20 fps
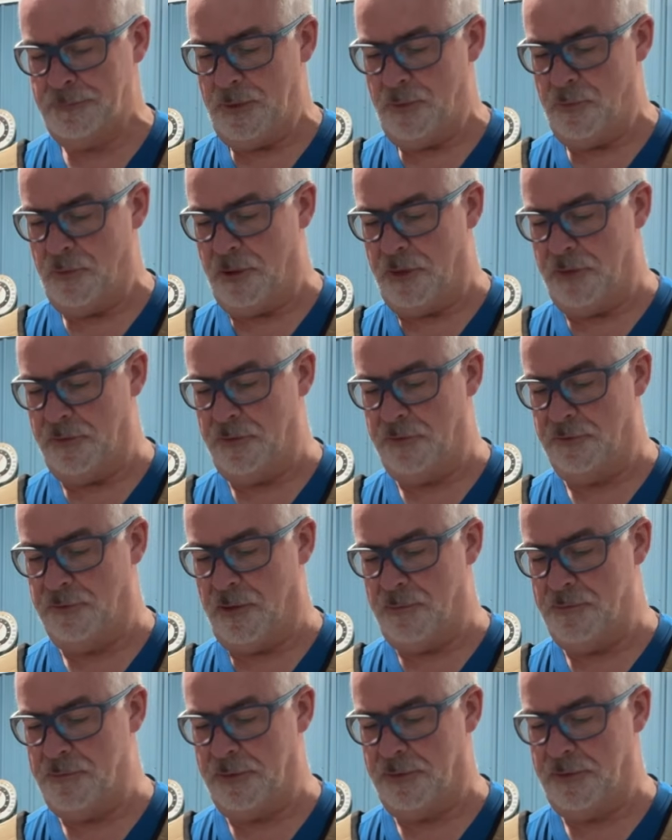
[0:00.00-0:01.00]
What I'll do is
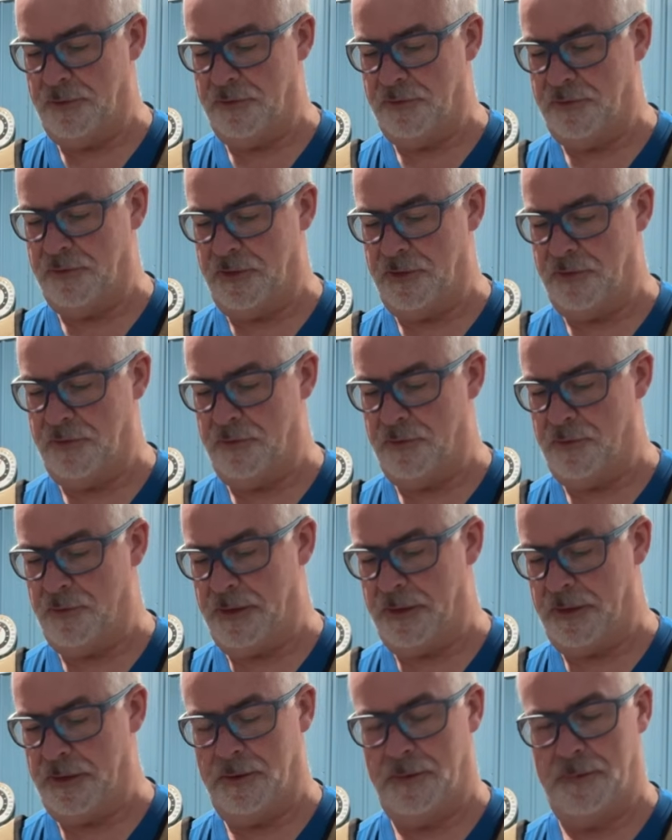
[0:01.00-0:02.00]
I'll put this into
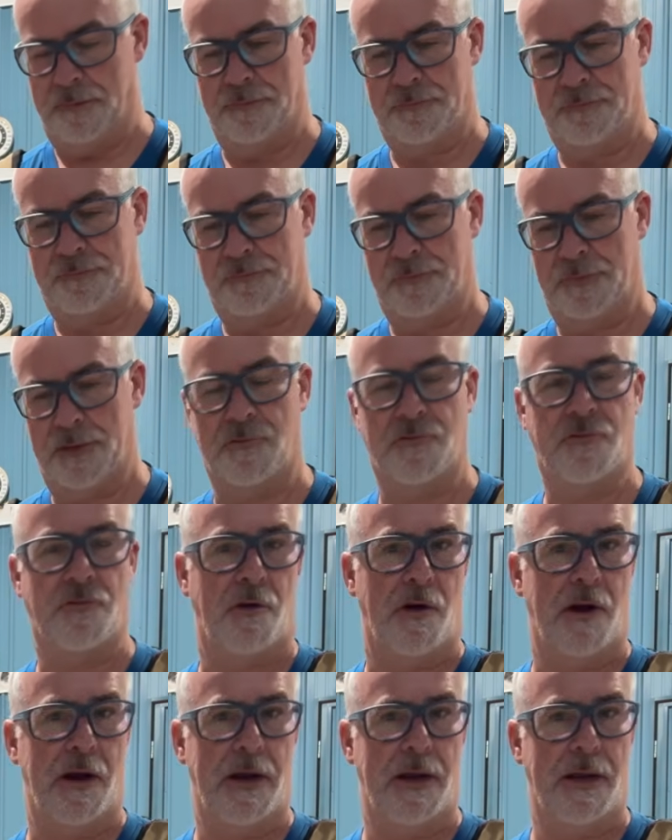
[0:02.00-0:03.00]
a
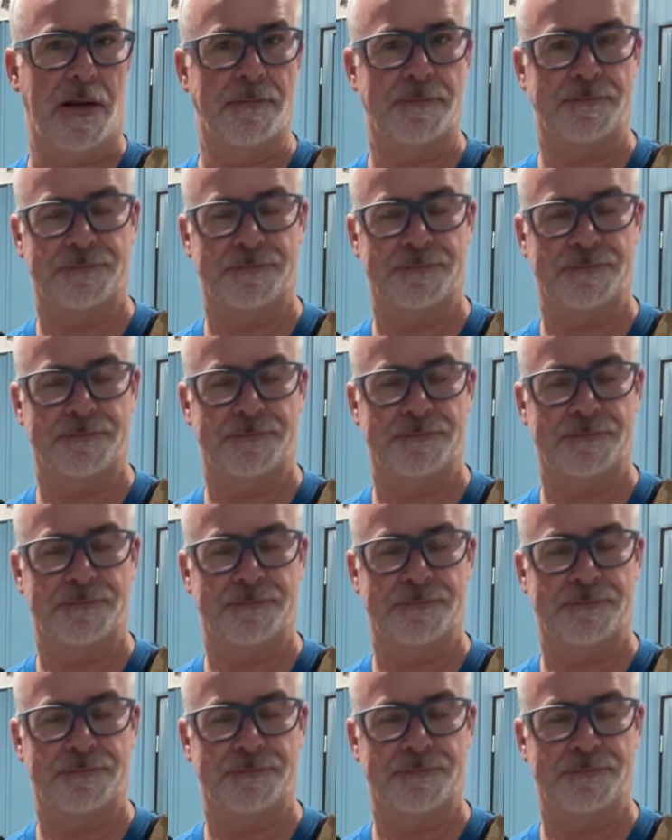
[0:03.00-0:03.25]
tray,